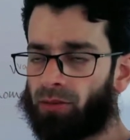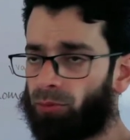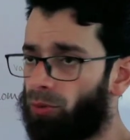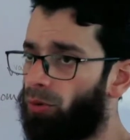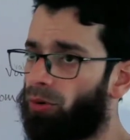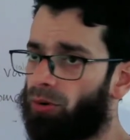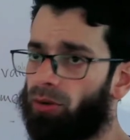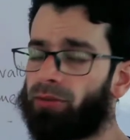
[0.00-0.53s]

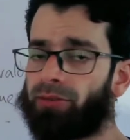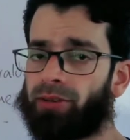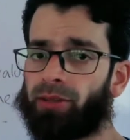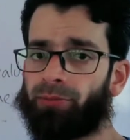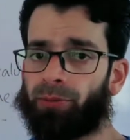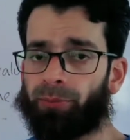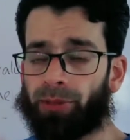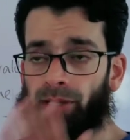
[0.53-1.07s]
We are
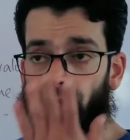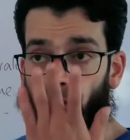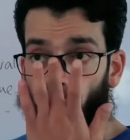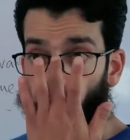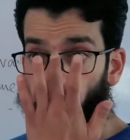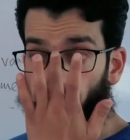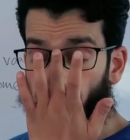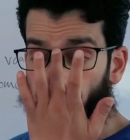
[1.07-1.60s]
already
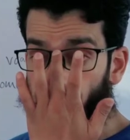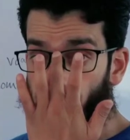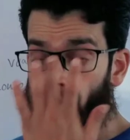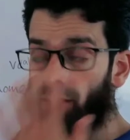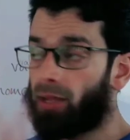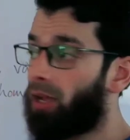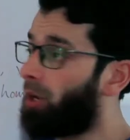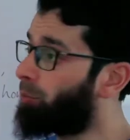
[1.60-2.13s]
familiar with
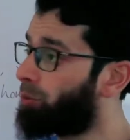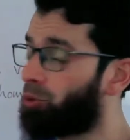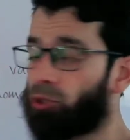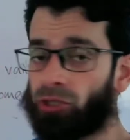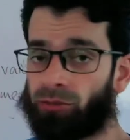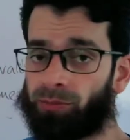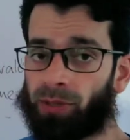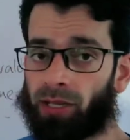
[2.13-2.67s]
it, and we
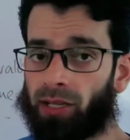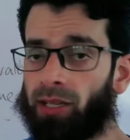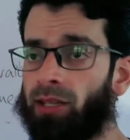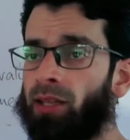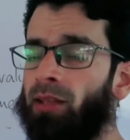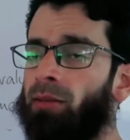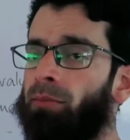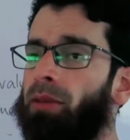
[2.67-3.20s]
should
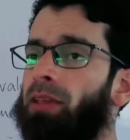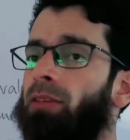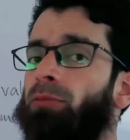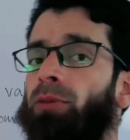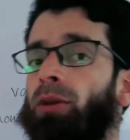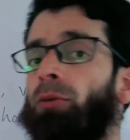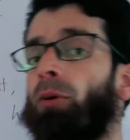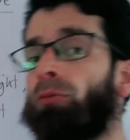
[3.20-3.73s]
be, because
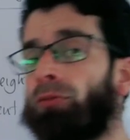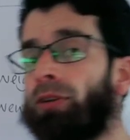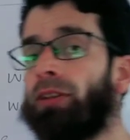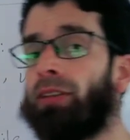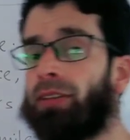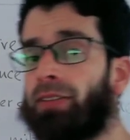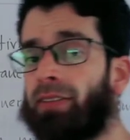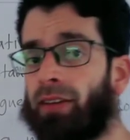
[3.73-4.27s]
we have
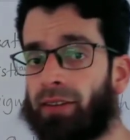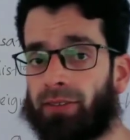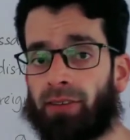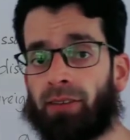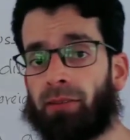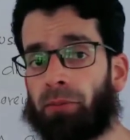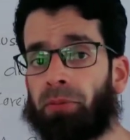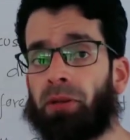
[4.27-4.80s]
already
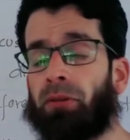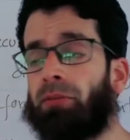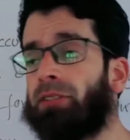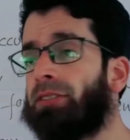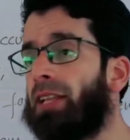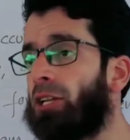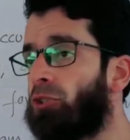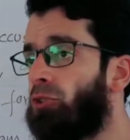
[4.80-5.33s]
discussed in the
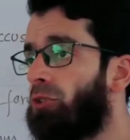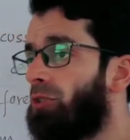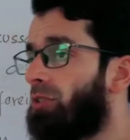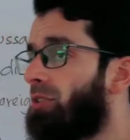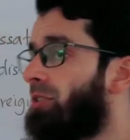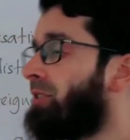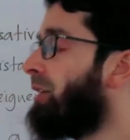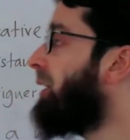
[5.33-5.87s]
previous
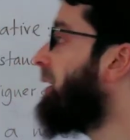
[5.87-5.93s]
lectures